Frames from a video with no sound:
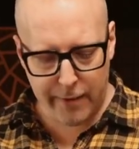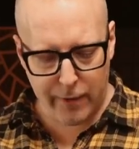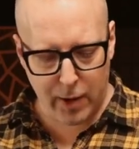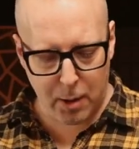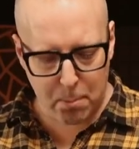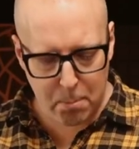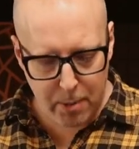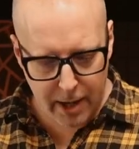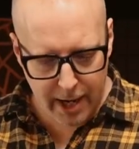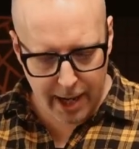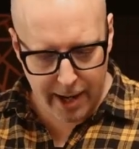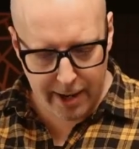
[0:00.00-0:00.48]
a
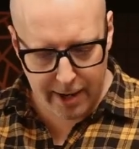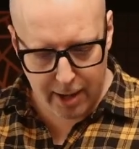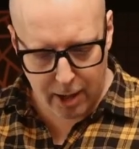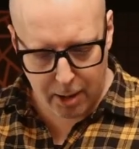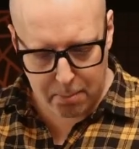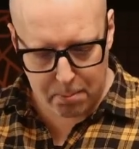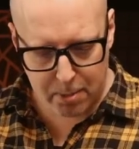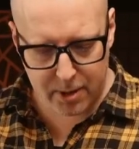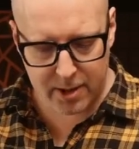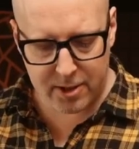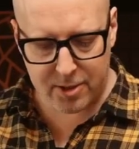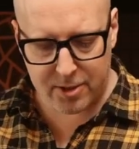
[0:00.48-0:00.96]
band
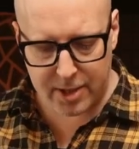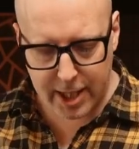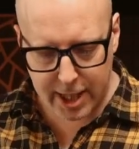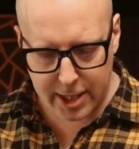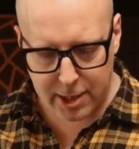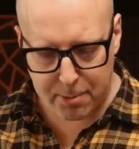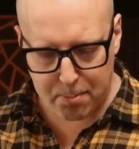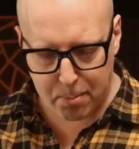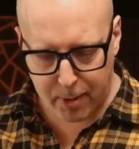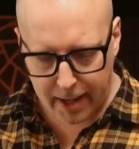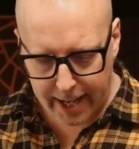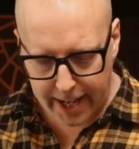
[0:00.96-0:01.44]
up on the
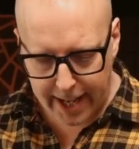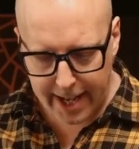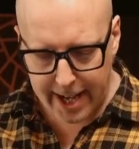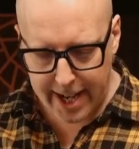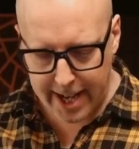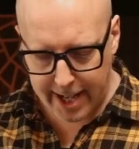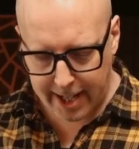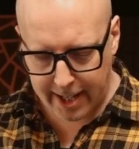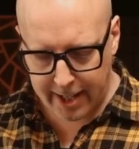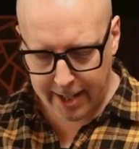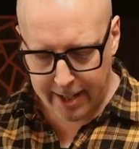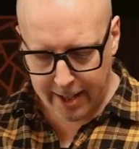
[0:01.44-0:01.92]
stage
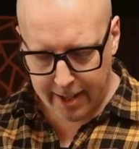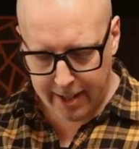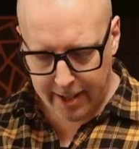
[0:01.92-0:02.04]
playing.